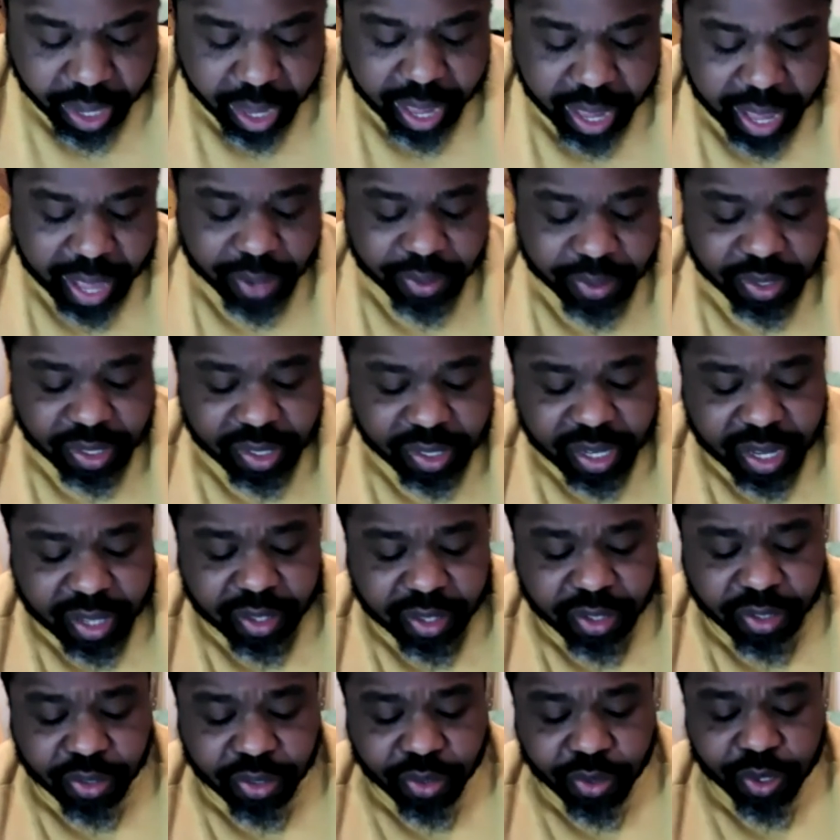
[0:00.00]
How to tell the
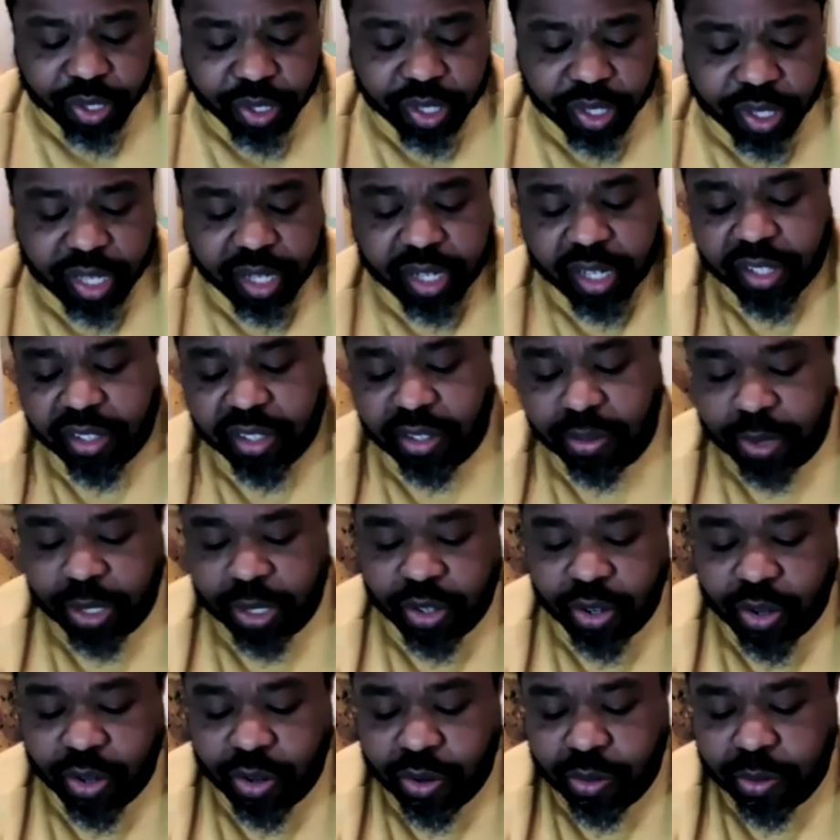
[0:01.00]
story that needs to be
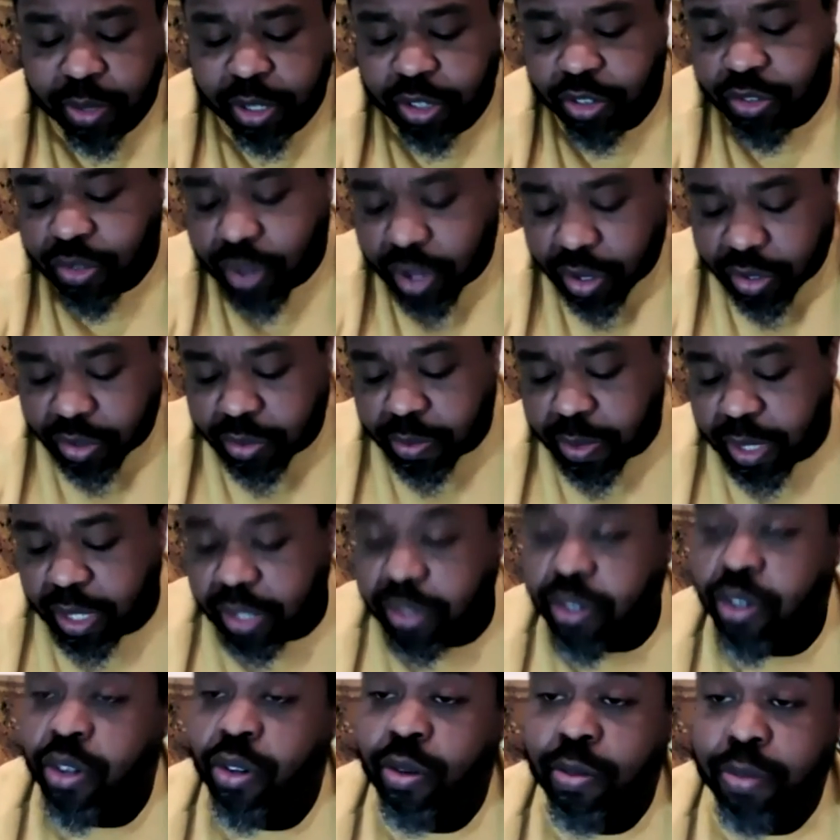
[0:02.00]
told but struggles being
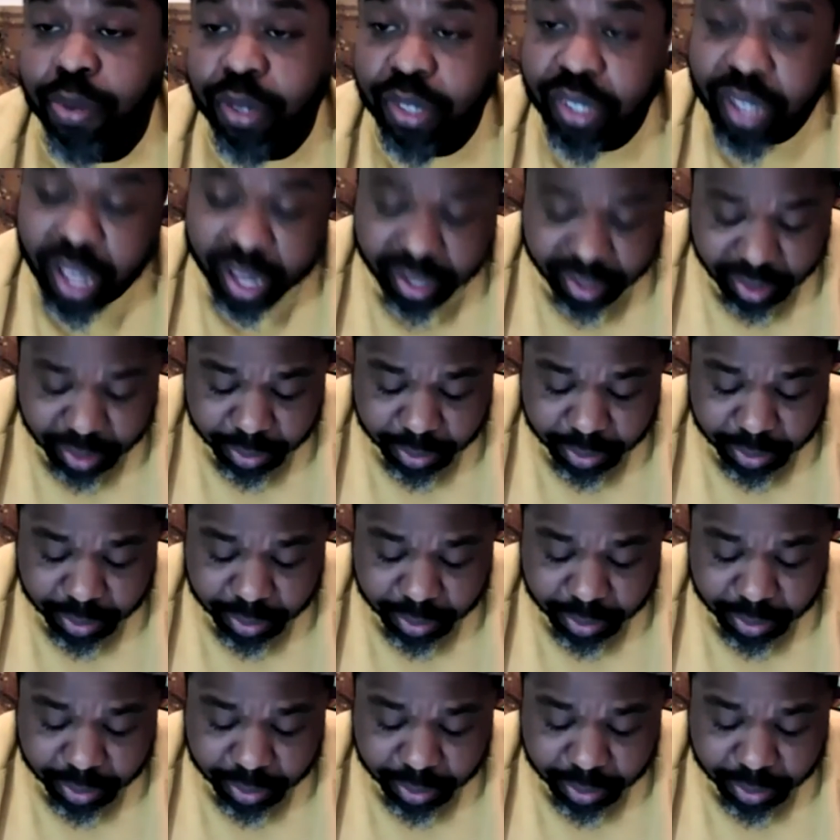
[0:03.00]
told precisely